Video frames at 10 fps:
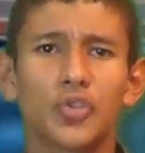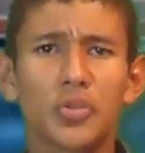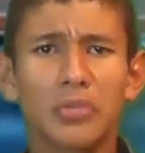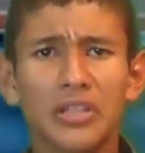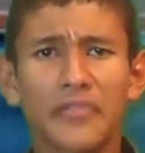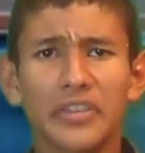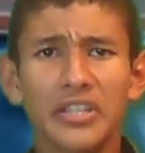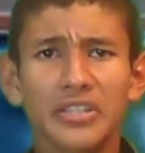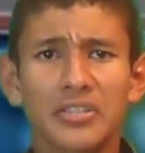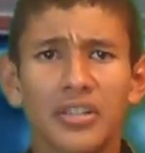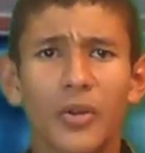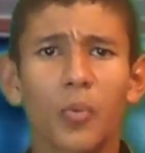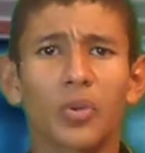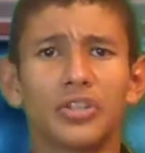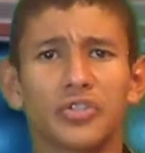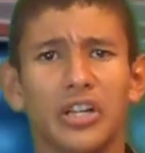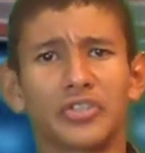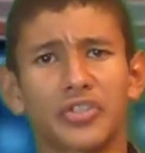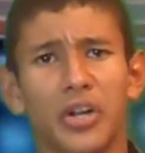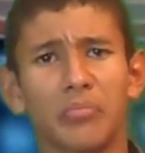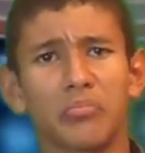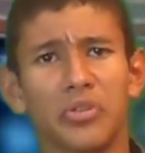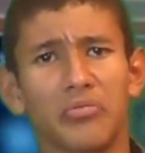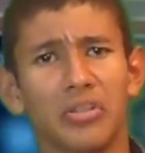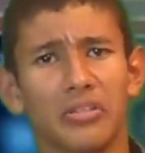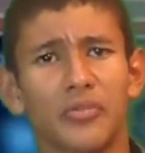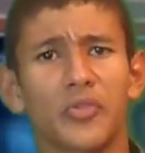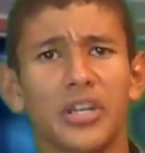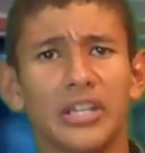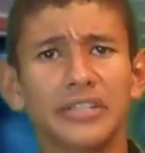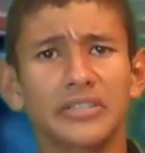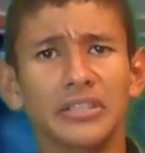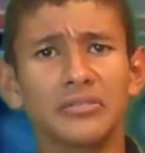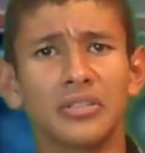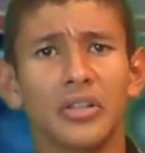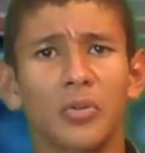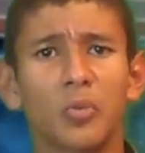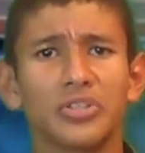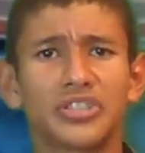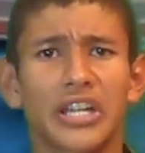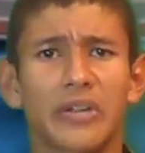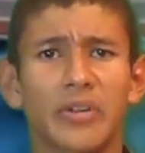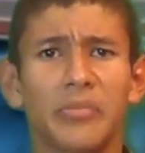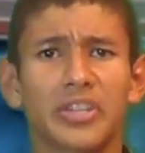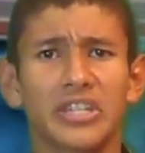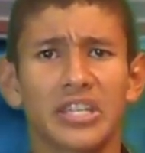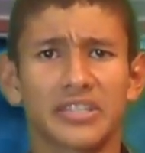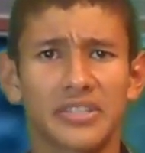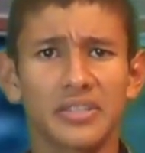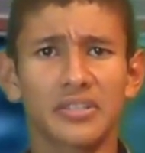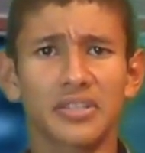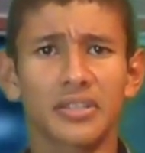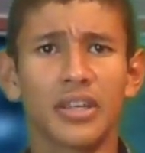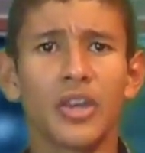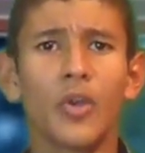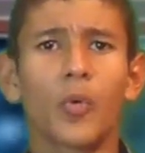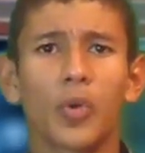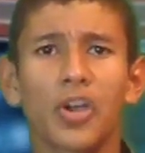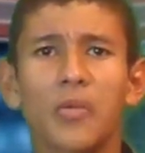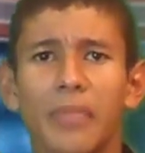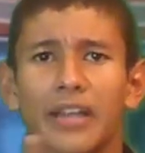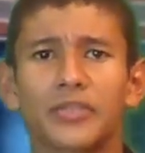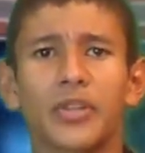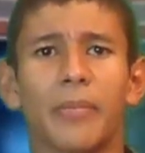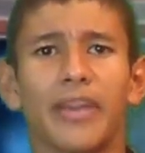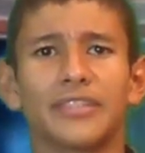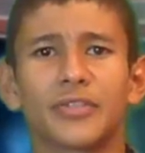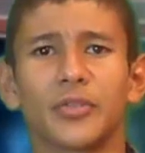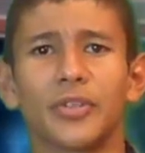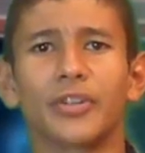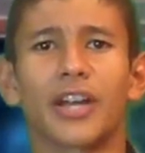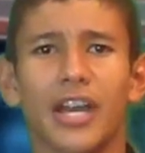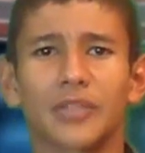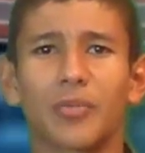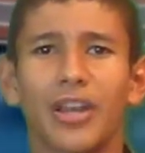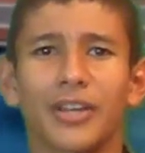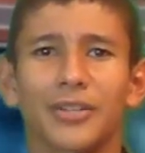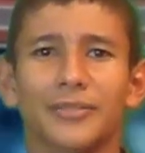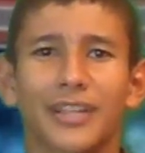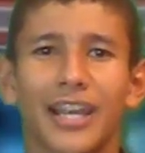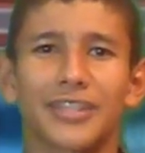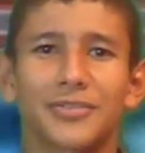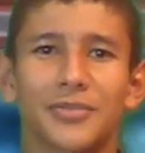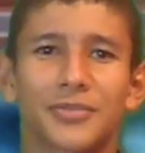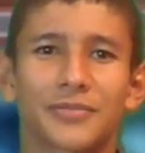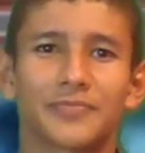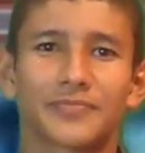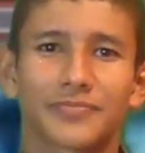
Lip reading: Do you believe in this? Will Donald Trump be re-elected? Will Jana Remeke exist? We go back to the main studio. Carlos Polanco, Class News.